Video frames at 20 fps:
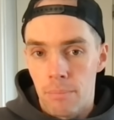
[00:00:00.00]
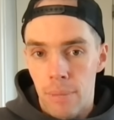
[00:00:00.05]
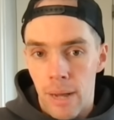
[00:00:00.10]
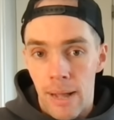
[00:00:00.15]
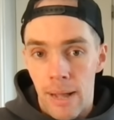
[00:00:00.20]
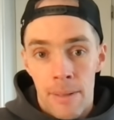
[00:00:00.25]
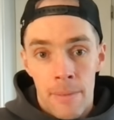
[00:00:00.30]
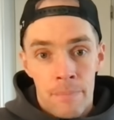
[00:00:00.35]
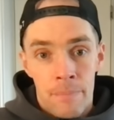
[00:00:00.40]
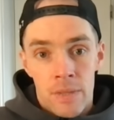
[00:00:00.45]

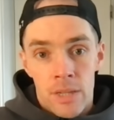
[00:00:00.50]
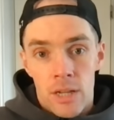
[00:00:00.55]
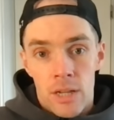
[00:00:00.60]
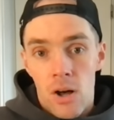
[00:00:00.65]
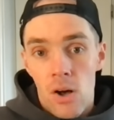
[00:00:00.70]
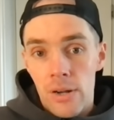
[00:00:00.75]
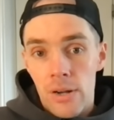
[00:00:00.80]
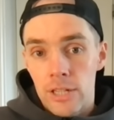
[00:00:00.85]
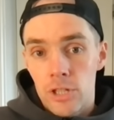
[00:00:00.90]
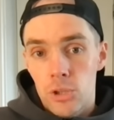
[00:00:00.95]
But
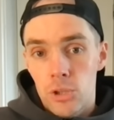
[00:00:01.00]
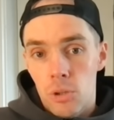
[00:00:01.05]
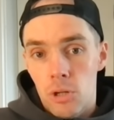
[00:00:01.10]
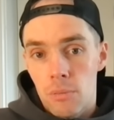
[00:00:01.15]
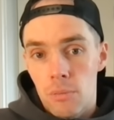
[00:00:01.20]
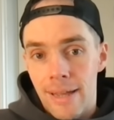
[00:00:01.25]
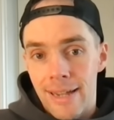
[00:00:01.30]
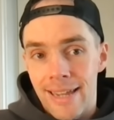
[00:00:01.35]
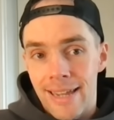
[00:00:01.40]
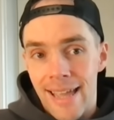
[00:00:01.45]
Carney
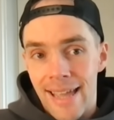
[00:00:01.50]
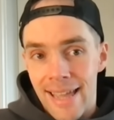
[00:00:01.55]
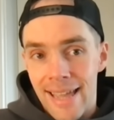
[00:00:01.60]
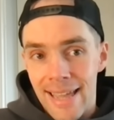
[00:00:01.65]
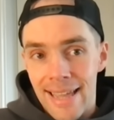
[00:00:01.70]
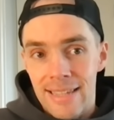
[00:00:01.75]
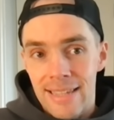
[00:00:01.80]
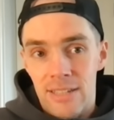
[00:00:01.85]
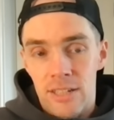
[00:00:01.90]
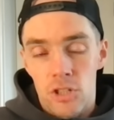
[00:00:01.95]
Chukwuemeka
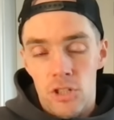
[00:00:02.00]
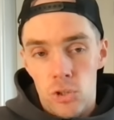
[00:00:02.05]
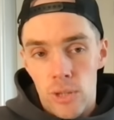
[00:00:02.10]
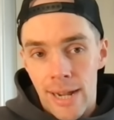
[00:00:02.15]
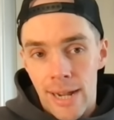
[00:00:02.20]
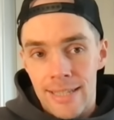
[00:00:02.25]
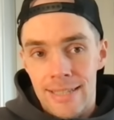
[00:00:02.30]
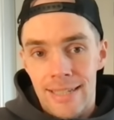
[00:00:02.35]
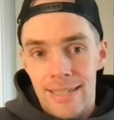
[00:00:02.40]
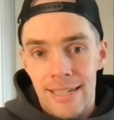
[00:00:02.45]
is
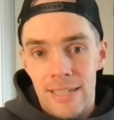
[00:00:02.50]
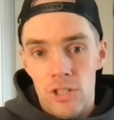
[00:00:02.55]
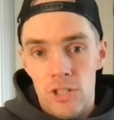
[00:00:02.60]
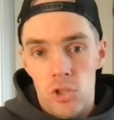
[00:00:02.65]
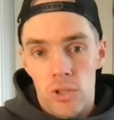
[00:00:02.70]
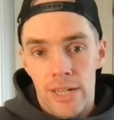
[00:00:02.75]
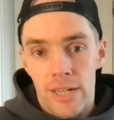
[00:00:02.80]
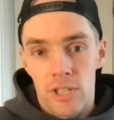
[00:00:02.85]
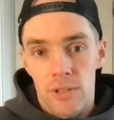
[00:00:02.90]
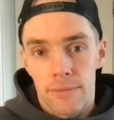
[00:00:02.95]
attracting
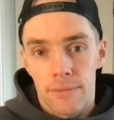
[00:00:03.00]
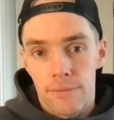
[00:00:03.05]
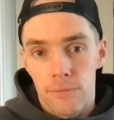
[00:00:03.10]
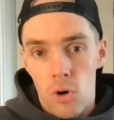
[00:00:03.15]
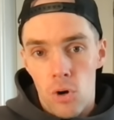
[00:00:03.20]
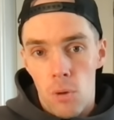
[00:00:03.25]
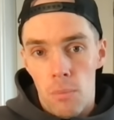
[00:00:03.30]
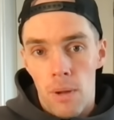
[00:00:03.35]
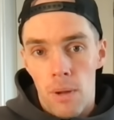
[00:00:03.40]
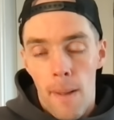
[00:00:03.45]
interest
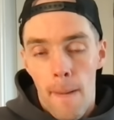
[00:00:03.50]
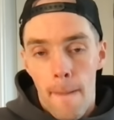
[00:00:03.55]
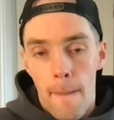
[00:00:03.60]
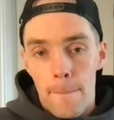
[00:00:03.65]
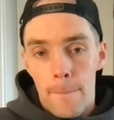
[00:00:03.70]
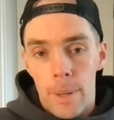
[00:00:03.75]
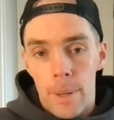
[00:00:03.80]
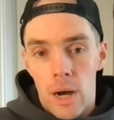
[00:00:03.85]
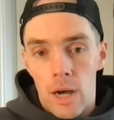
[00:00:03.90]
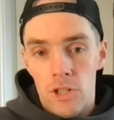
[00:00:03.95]
from
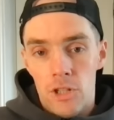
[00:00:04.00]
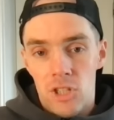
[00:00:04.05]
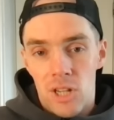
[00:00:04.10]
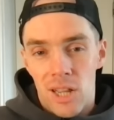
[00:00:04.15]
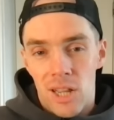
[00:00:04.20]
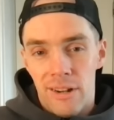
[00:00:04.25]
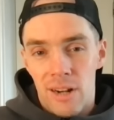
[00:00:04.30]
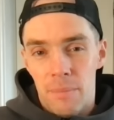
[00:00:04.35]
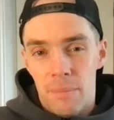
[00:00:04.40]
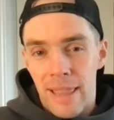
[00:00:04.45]

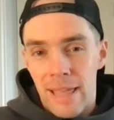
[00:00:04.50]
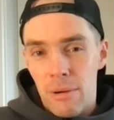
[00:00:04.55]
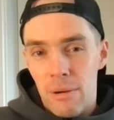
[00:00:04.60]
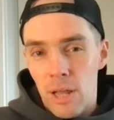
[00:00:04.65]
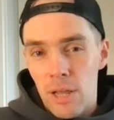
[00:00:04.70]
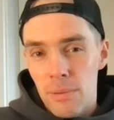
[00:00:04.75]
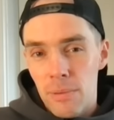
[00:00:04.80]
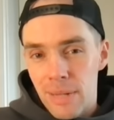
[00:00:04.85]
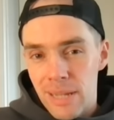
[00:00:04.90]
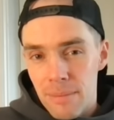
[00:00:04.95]
Barcelona, but they will
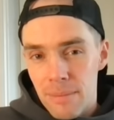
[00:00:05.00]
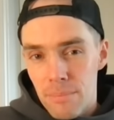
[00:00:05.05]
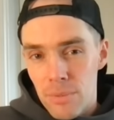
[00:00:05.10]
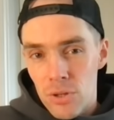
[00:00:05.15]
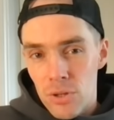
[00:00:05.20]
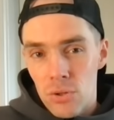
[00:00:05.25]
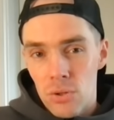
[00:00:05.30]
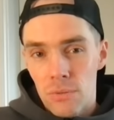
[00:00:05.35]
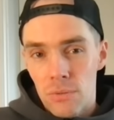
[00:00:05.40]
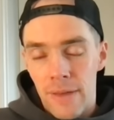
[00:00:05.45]
only
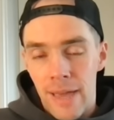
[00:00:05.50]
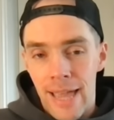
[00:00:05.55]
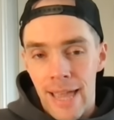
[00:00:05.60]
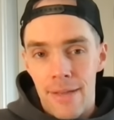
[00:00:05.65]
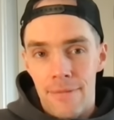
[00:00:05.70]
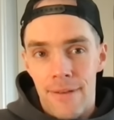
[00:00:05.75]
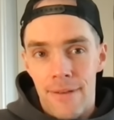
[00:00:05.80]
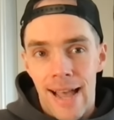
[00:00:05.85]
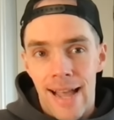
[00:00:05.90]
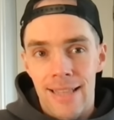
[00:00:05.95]
move
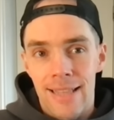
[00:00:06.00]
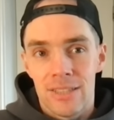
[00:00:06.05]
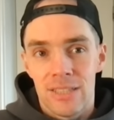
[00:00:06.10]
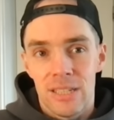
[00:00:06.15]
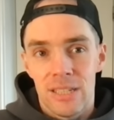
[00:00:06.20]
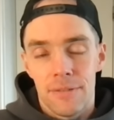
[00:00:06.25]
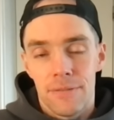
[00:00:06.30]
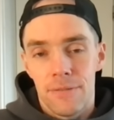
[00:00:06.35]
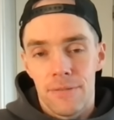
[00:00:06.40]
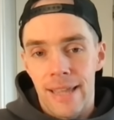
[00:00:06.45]
if
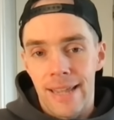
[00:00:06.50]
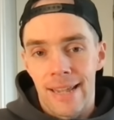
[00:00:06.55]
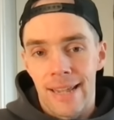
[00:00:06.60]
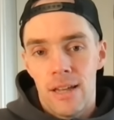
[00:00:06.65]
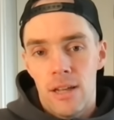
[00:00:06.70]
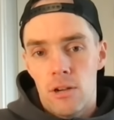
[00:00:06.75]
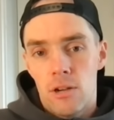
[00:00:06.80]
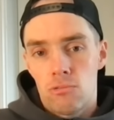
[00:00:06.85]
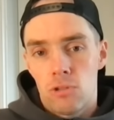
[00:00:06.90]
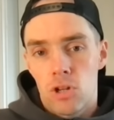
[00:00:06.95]
Hansi Flick
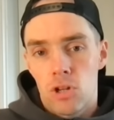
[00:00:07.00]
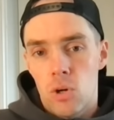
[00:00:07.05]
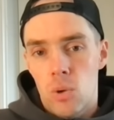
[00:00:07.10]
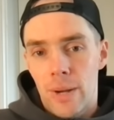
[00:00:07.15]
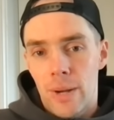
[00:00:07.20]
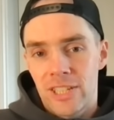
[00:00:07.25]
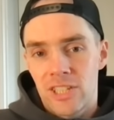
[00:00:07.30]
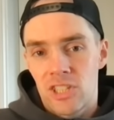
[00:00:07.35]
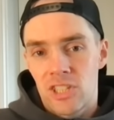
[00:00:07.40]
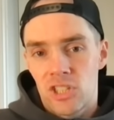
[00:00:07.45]

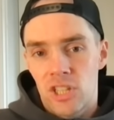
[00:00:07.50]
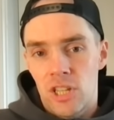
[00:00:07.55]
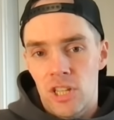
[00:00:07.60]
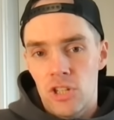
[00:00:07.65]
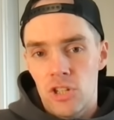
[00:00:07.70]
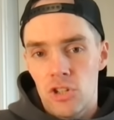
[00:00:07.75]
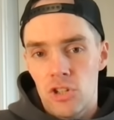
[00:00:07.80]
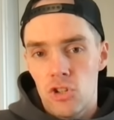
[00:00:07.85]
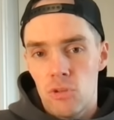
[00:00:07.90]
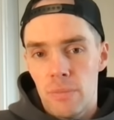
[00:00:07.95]
requests a
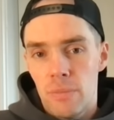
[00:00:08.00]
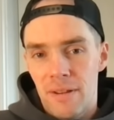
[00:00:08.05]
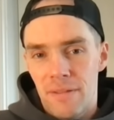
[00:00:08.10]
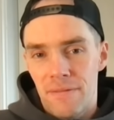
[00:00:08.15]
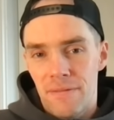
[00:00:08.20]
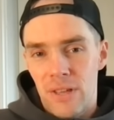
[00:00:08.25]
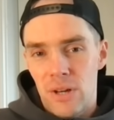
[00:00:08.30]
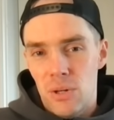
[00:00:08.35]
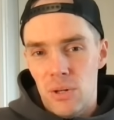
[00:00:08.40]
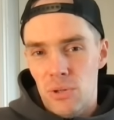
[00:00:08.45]
new
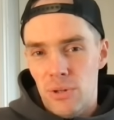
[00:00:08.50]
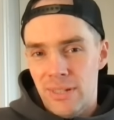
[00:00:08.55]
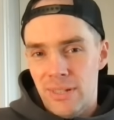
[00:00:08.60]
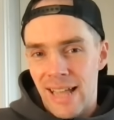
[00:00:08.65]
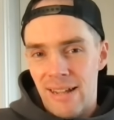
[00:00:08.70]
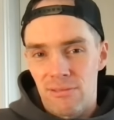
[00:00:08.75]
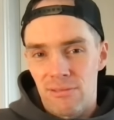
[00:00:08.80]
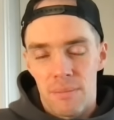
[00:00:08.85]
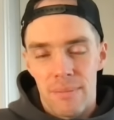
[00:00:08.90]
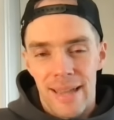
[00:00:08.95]
midfielder, and
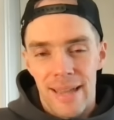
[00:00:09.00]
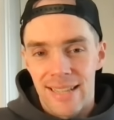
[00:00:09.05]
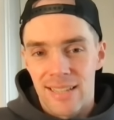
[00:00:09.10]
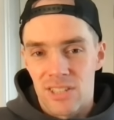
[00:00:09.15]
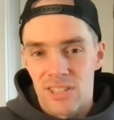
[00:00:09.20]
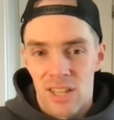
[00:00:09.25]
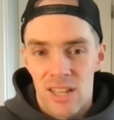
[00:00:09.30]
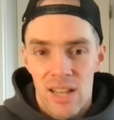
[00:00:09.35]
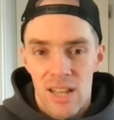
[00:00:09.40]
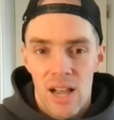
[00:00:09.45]
that
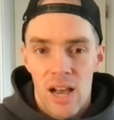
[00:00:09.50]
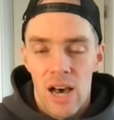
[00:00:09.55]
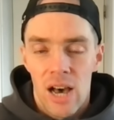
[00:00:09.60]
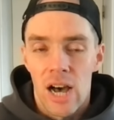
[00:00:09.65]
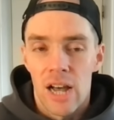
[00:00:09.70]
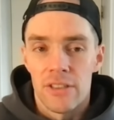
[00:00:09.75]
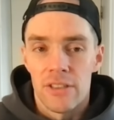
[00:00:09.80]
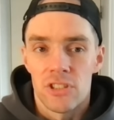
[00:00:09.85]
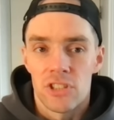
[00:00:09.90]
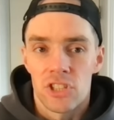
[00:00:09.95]
remains
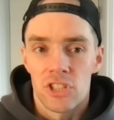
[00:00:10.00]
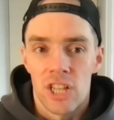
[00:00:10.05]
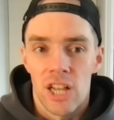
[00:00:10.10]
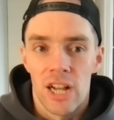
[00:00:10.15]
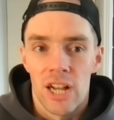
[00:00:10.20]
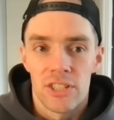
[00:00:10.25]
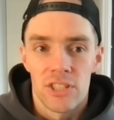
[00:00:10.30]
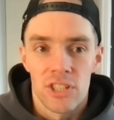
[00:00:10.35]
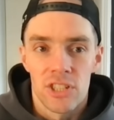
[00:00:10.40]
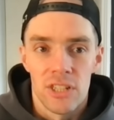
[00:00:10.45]

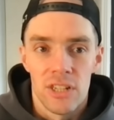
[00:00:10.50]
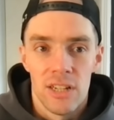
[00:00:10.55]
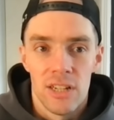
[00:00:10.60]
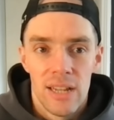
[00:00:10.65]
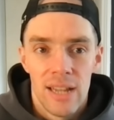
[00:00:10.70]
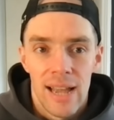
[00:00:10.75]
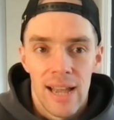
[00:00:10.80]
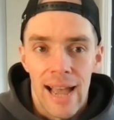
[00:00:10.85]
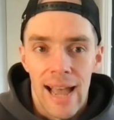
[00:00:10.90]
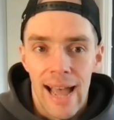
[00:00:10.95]
uncertain
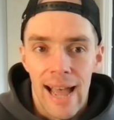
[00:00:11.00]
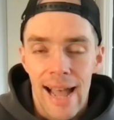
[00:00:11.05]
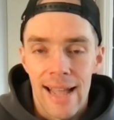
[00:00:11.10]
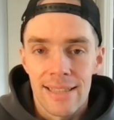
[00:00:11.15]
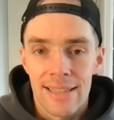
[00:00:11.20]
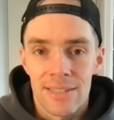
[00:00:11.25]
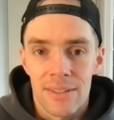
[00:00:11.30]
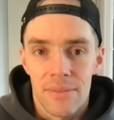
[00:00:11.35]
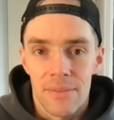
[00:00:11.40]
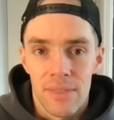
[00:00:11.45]

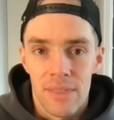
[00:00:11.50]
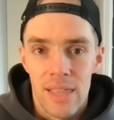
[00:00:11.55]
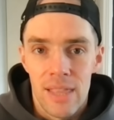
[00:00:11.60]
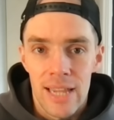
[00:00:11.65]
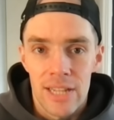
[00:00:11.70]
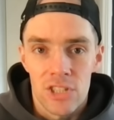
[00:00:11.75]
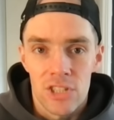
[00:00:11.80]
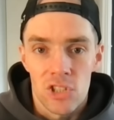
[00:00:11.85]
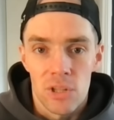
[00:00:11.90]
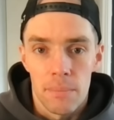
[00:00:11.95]
at
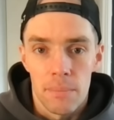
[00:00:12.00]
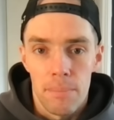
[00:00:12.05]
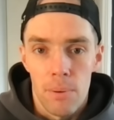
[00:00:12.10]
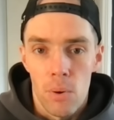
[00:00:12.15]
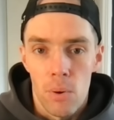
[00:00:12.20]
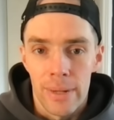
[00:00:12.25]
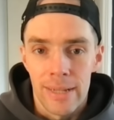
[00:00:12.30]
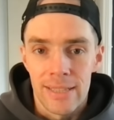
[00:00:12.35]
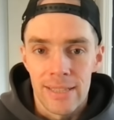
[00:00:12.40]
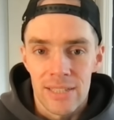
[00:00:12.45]
this
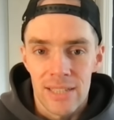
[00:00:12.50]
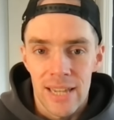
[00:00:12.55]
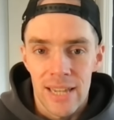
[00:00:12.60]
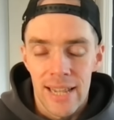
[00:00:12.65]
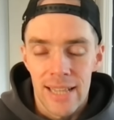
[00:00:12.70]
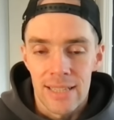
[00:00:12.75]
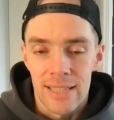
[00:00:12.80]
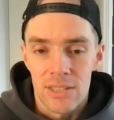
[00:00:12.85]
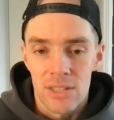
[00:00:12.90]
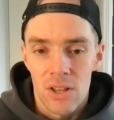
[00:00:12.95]
point
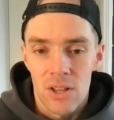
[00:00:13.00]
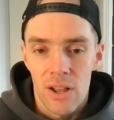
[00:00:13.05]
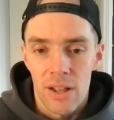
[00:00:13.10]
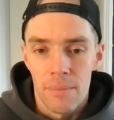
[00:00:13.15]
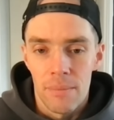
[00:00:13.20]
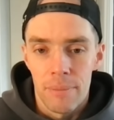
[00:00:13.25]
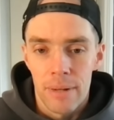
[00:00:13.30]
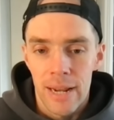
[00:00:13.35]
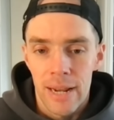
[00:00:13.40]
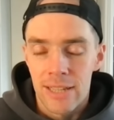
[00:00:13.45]
in
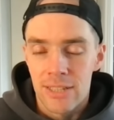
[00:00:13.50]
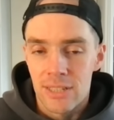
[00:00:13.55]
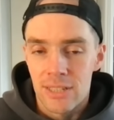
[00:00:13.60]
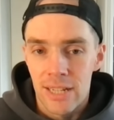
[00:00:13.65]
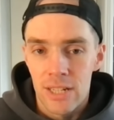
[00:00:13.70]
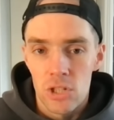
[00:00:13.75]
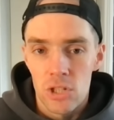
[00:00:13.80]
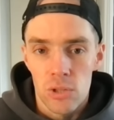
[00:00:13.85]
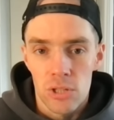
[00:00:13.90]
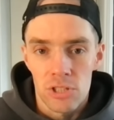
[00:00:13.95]
time. But it's an
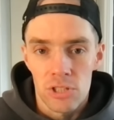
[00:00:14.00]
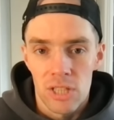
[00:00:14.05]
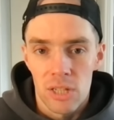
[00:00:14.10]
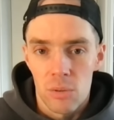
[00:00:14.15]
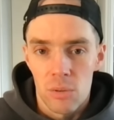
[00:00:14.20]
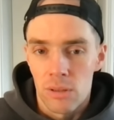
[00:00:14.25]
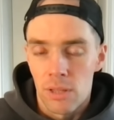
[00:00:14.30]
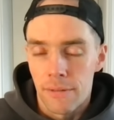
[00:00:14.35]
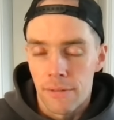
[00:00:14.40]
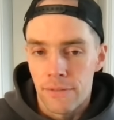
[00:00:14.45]
interesting
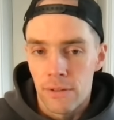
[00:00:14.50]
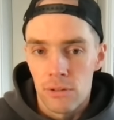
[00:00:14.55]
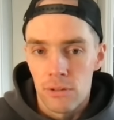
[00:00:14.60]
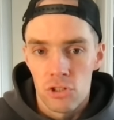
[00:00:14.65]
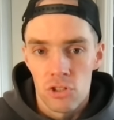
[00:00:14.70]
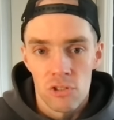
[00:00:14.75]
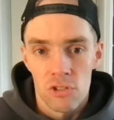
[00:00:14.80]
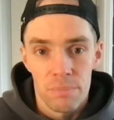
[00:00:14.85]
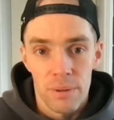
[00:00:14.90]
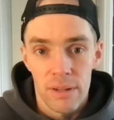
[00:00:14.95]
one. The
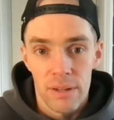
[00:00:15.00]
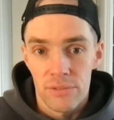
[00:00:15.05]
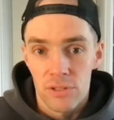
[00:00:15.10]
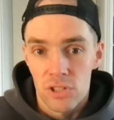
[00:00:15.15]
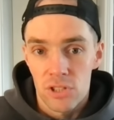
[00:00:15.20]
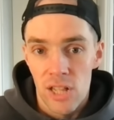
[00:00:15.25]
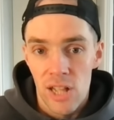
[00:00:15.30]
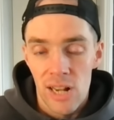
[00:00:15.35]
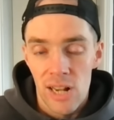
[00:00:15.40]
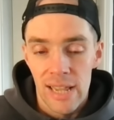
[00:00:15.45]
futures of both
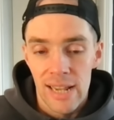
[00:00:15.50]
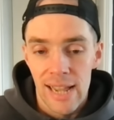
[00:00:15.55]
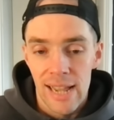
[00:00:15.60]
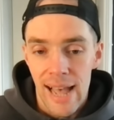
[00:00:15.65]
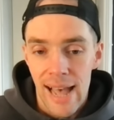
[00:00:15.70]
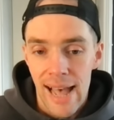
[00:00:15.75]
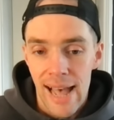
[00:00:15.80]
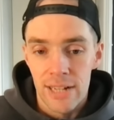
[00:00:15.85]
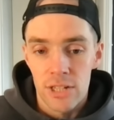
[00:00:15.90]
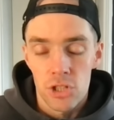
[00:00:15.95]
Sterling
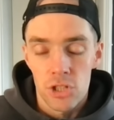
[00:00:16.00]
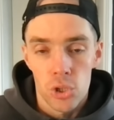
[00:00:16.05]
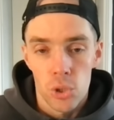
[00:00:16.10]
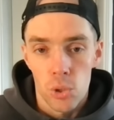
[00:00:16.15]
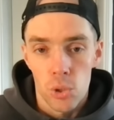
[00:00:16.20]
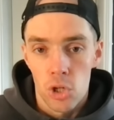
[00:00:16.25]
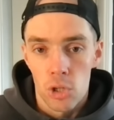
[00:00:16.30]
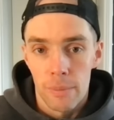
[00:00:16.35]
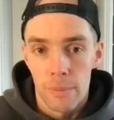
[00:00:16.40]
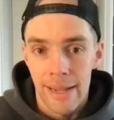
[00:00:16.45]
and
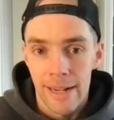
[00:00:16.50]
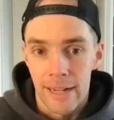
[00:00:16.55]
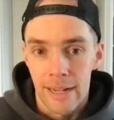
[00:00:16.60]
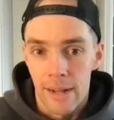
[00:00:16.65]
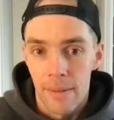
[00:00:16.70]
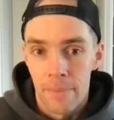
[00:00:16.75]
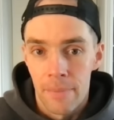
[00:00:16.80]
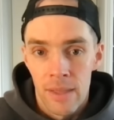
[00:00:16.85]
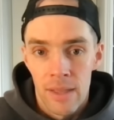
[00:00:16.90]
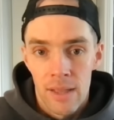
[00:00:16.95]

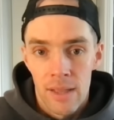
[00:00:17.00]
Chukwuemeka,